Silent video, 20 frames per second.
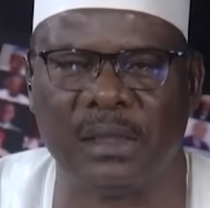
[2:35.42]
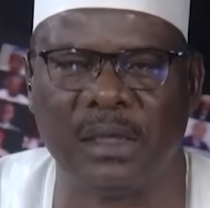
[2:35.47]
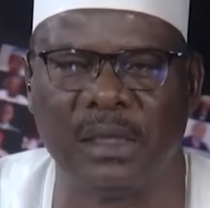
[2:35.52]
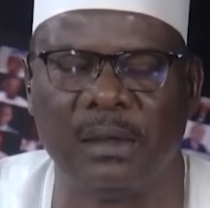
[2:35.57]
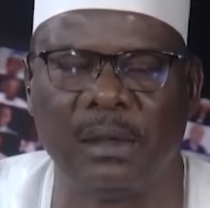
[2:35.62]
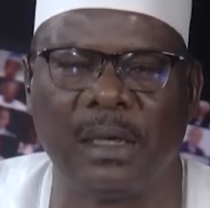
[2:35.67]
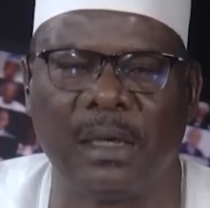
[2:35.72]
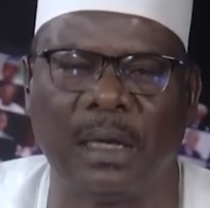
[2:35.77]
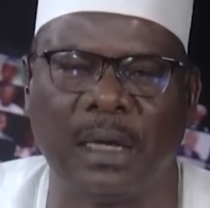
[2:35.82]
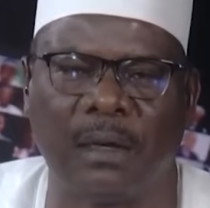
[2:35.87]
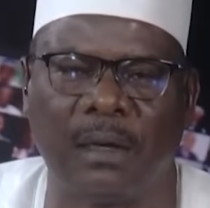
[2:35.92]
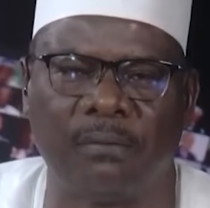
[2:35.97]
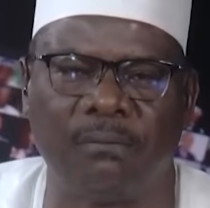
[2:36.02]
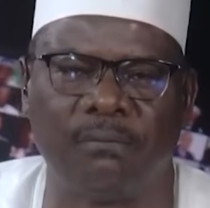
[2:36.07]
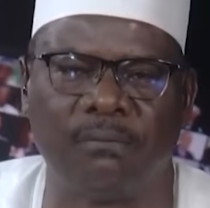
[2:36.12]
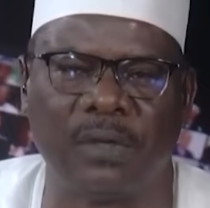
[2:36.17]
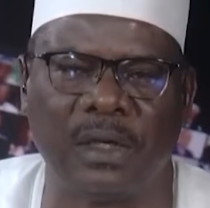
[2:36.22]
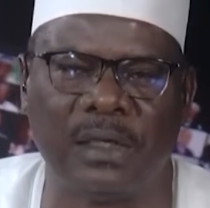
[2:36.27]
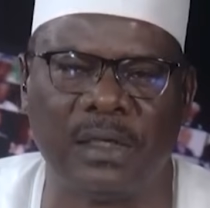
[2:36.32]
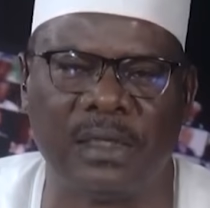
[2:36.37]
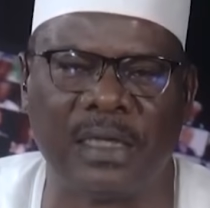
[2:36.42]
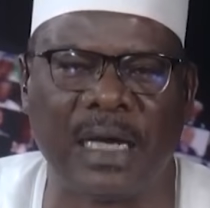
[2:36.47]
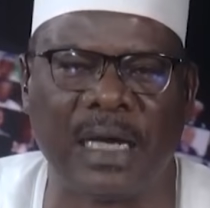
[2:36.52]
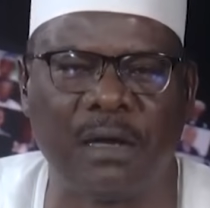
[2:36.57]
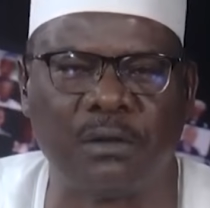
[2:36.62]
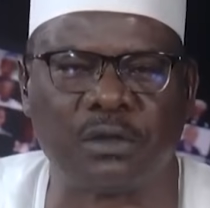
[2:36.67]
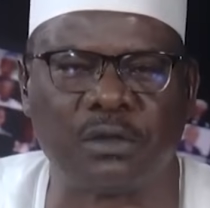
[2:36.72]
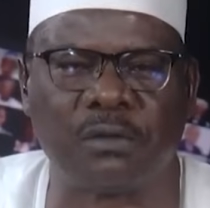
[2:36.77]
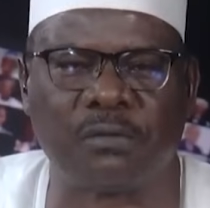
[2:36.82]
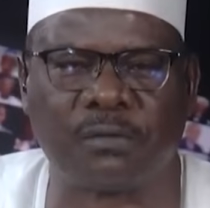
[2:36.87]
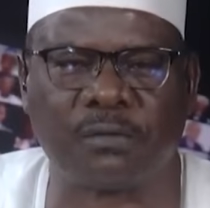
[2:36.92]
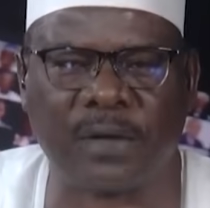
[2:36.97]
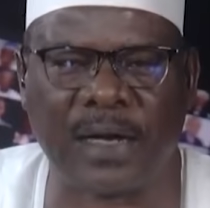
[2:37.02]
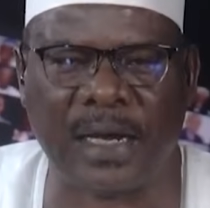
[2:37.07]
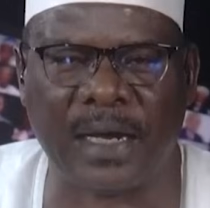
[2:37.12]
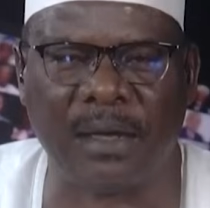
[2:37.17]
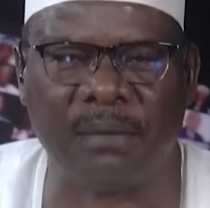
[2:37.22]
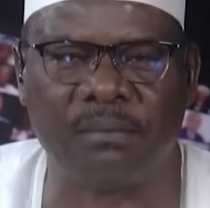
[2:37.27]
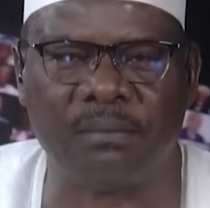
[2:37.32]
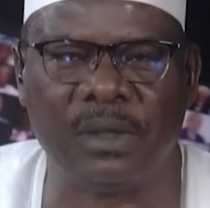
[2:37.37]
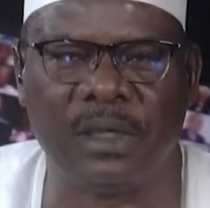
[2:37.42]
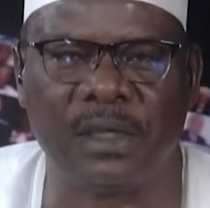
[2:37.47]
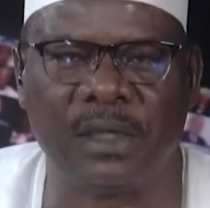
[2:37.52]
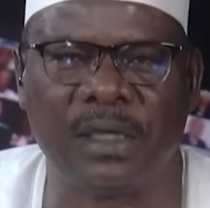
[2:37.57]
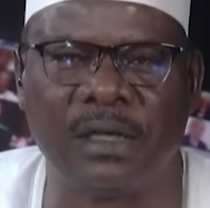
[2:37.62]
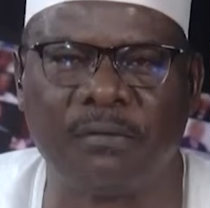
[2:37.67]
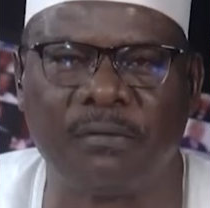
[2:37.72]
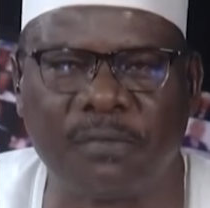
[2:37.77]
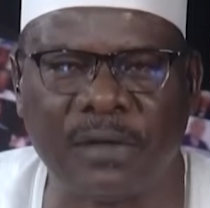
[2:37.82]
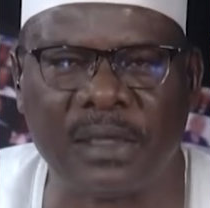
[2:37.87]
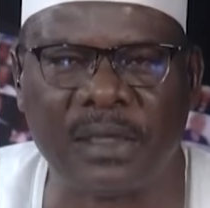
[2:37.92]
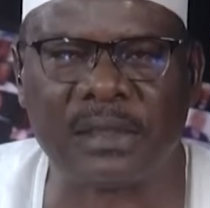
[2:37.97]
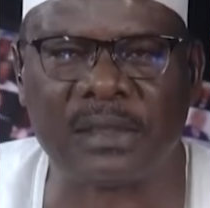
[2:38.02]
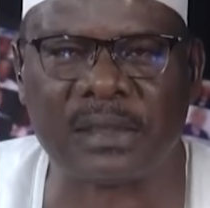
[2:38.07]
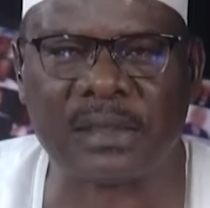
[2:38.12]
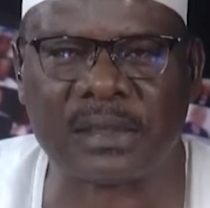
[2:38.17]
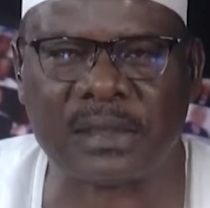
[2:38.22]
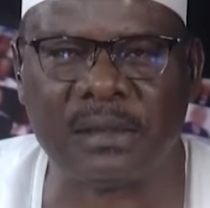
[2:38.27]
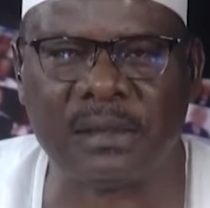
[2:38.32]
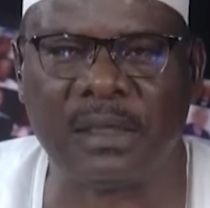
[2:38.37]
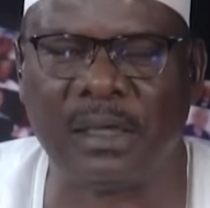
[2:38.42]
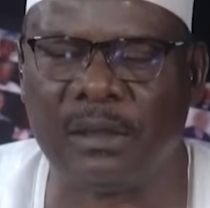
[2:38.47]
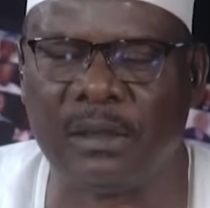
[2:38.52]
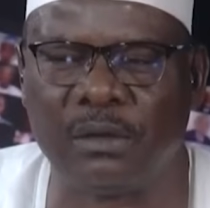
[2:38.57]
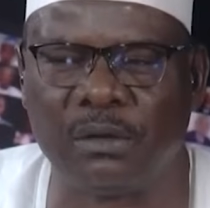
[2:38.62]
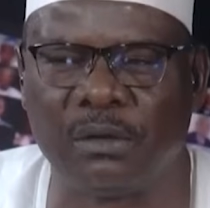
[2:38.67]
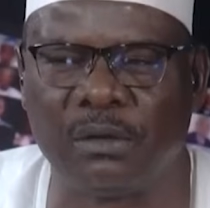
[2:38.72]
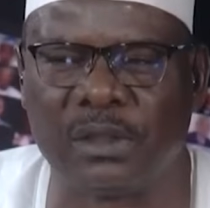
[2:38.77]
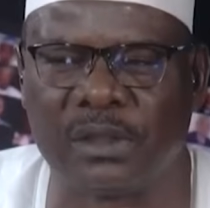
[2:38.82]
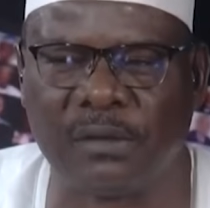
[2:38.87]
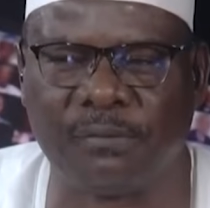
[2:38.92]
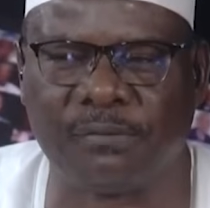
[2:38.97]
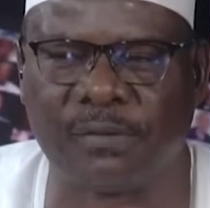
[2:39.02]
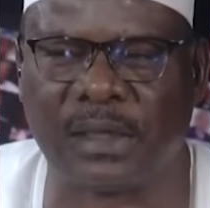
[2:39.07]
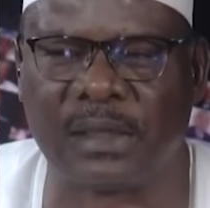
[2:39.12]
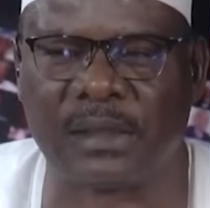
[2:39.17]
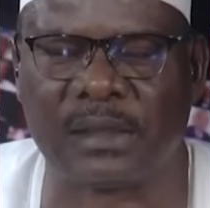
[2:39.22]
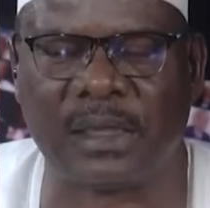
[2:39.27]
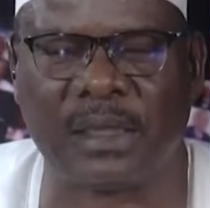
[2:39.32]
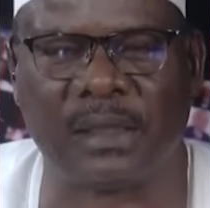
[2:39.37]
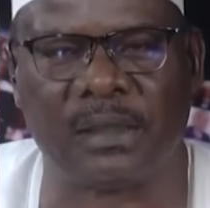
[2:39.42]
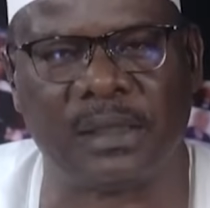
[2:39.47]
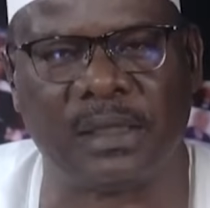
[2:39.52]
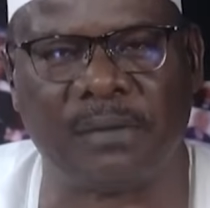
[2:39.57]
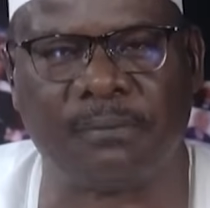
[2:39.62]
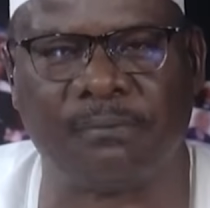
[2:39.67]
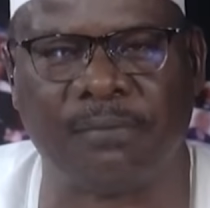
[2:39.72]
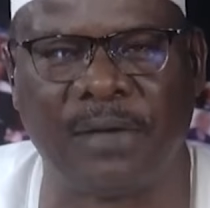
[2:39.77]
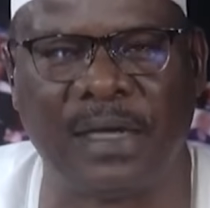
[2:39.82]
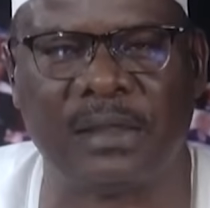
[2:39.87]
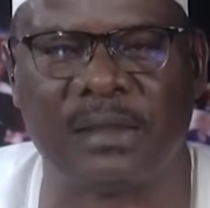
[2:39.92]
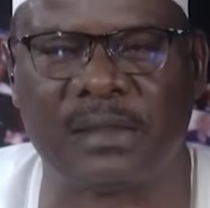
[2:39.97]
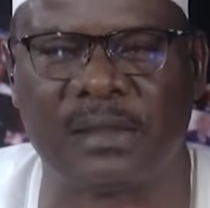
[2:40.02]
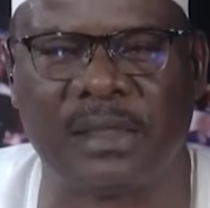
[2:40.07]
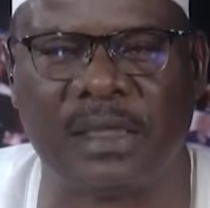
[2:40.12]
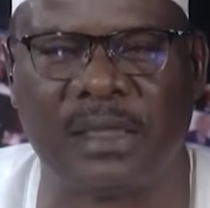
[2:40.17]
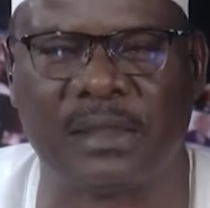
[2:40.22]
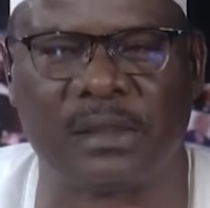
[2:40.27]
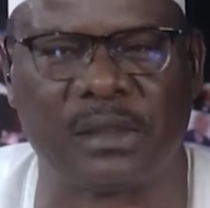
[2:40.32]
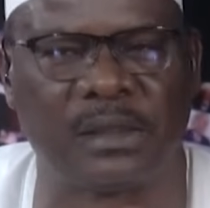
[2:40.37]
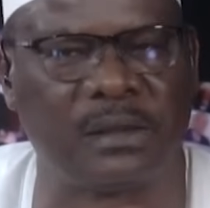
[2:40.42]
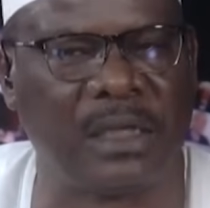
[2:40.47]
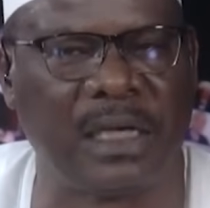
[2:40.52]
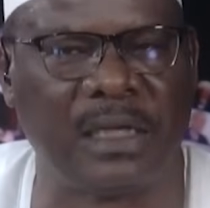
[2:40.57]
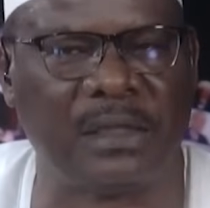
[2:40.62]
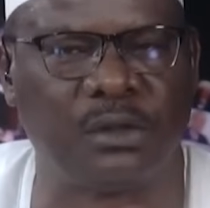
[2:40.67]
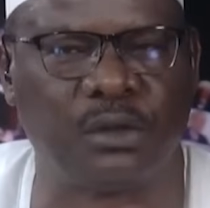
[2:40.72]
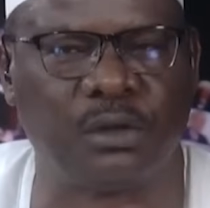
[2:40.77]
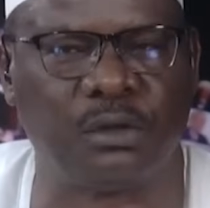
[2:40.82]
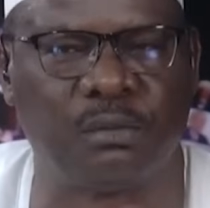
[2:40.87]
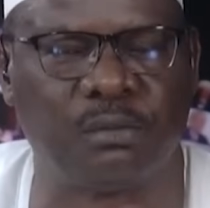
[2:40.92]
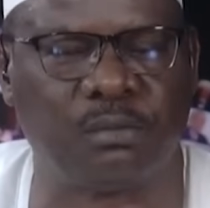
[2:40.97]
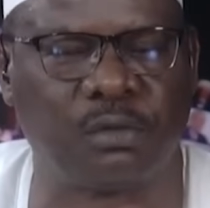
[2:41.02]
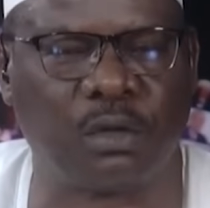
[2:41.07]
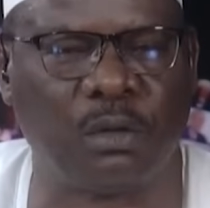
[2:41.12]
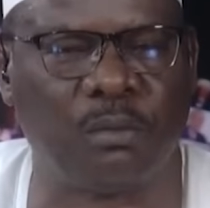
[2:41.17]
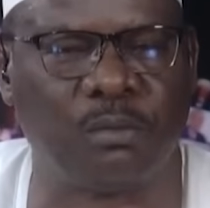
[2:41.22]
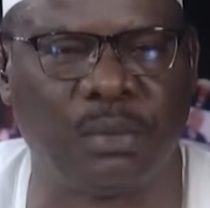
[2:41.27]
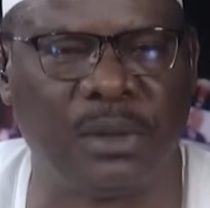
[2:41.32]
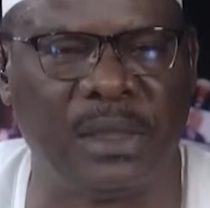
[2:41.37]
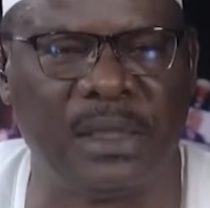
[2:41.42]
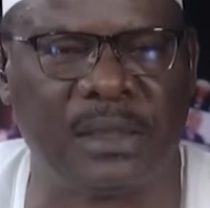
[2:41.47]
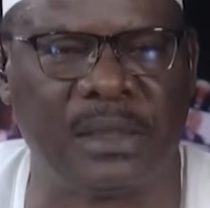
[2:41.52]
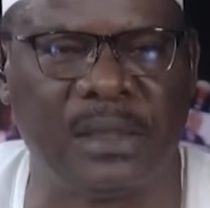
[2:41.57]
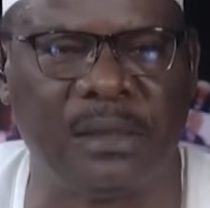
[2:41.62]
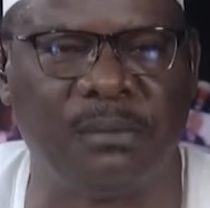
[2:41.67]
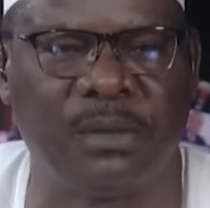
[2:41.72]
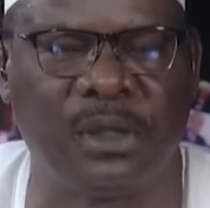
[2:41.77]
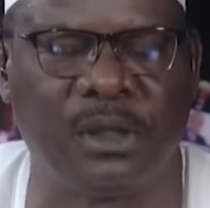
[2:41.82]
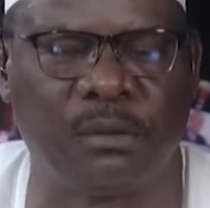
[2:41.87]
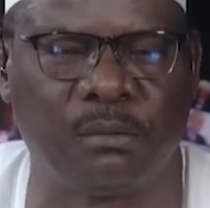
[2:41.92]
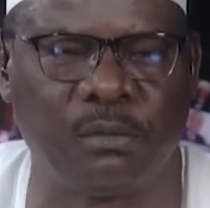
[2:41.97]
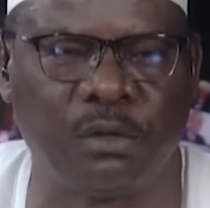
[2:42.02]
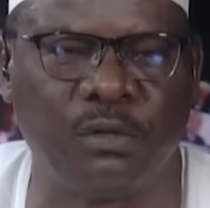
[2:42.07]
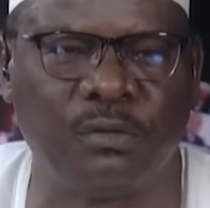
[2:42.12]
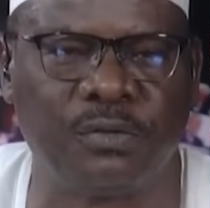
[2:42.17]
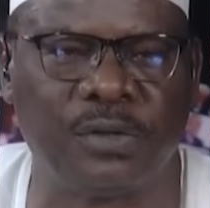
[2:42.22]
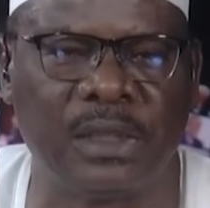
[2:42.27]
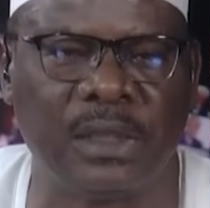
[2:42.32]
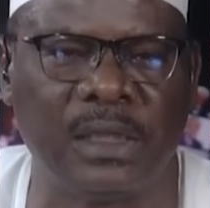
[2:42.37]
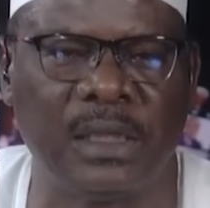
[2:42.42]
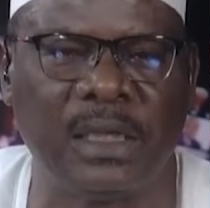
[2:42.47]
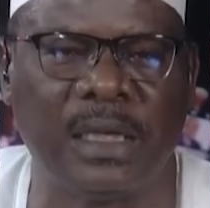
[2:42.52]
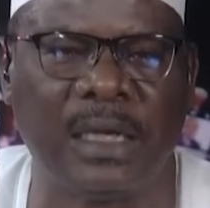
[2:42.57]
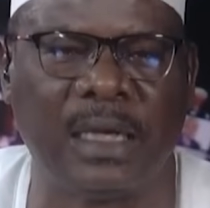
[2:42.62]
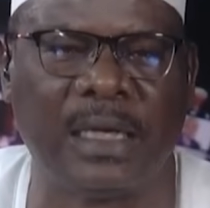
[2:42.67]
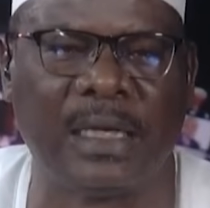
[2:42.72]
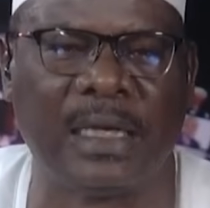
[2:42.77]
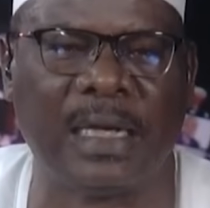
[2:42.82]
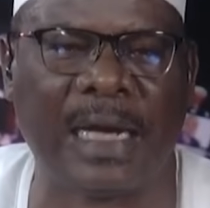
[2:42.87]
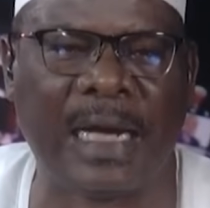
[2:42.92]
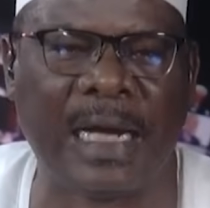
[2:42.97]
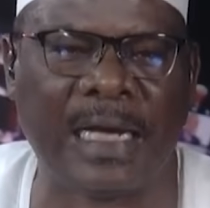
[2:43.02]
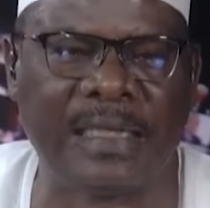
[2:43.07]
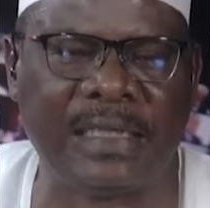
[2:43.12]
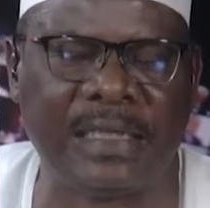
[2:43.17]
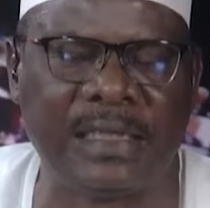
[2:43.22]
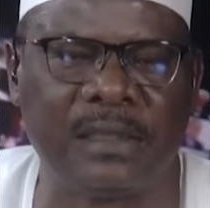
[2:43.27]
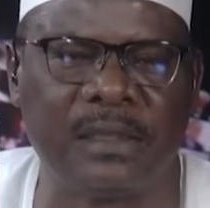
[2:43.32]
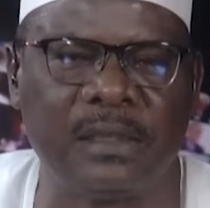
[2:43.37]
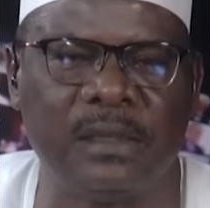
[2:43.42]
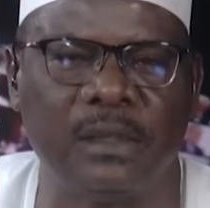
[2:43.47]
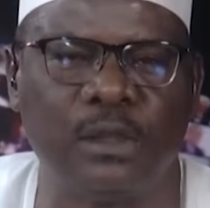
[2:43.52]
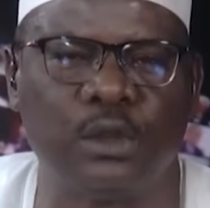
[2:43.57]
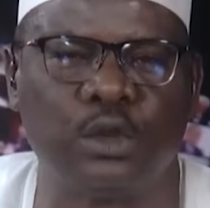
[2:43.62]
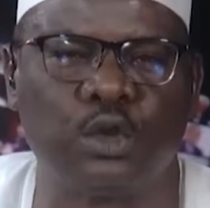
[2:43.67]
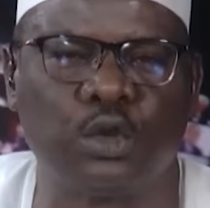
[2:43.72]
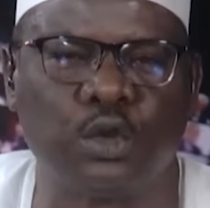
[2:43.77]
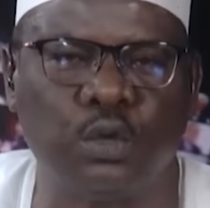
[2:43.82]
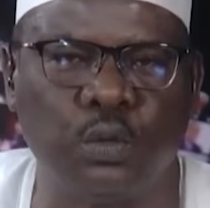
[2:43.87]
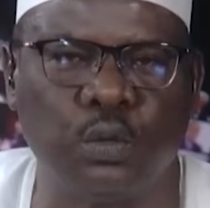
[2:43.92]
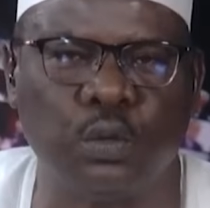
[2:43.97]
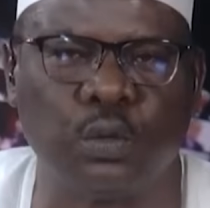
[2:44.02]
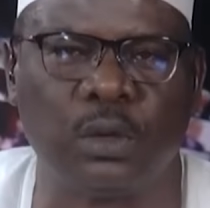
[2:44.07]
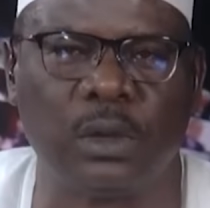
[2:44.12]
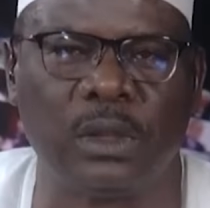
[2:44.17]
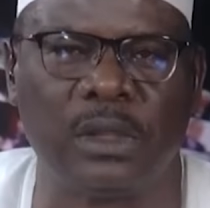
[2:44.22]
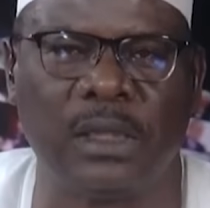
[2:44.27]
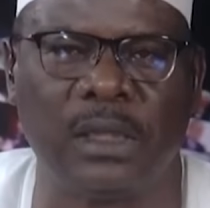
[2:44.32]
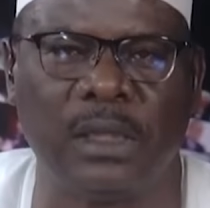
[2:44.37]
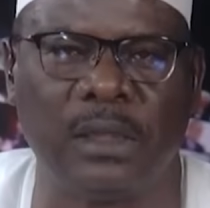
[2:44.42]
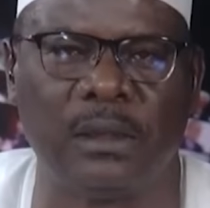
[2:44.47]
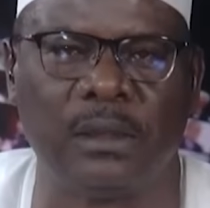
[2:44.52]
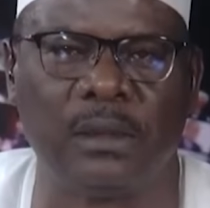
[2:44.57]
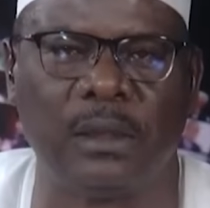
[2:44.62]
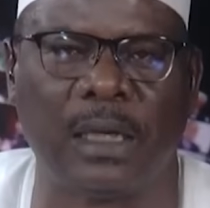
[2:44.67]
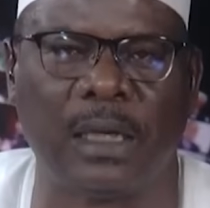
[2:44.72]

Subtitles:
And in the House of Rep, they felt this, different, and they felt that that should completely be removed and added to the